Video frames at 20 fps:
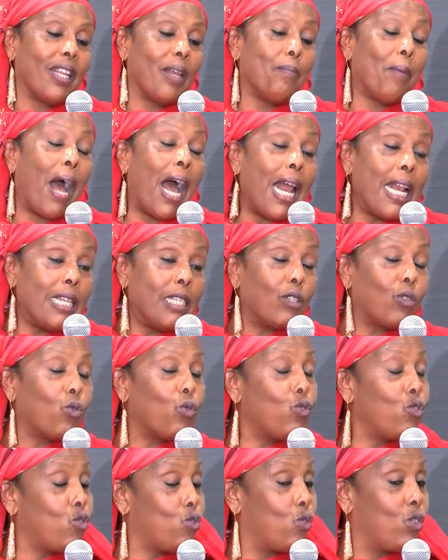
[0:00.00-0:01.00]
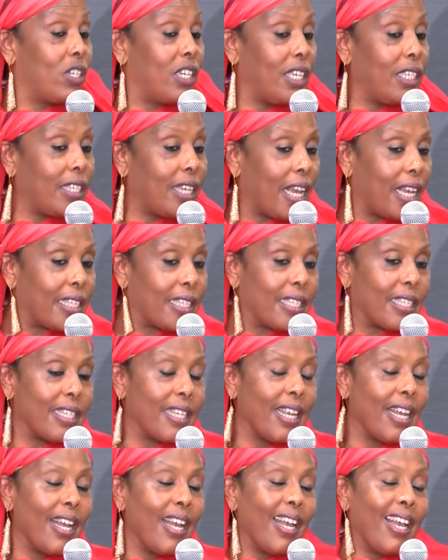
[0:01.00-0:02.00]
Ma'alins who used to teach us,
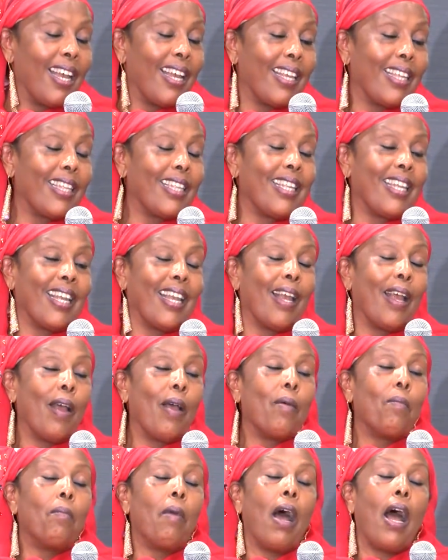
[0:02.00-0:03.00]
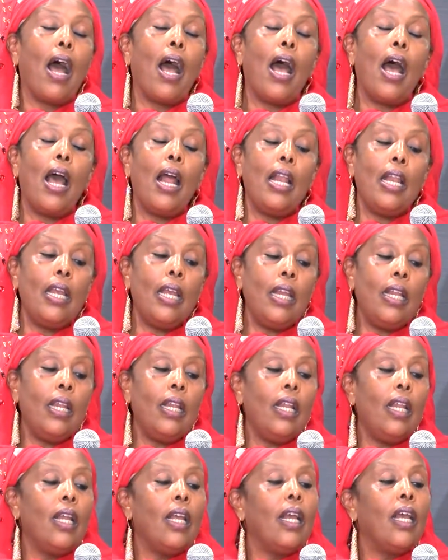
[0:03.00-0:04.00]

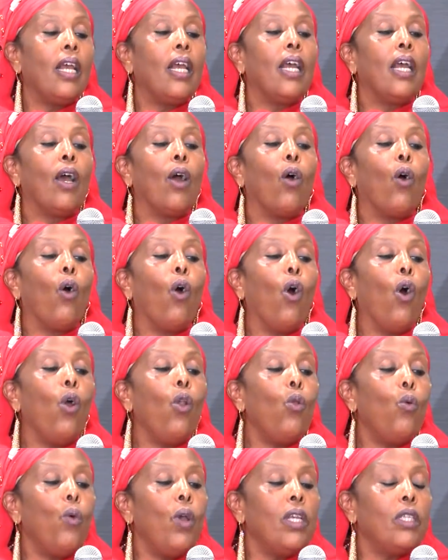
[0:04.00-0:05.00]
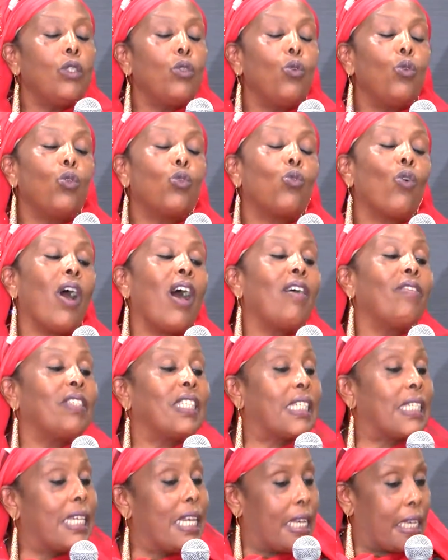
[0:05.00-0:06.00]
Ma'alin always used to have
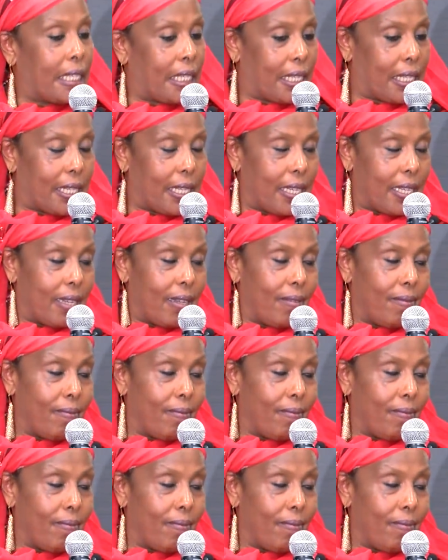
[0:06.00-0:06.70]
sticks.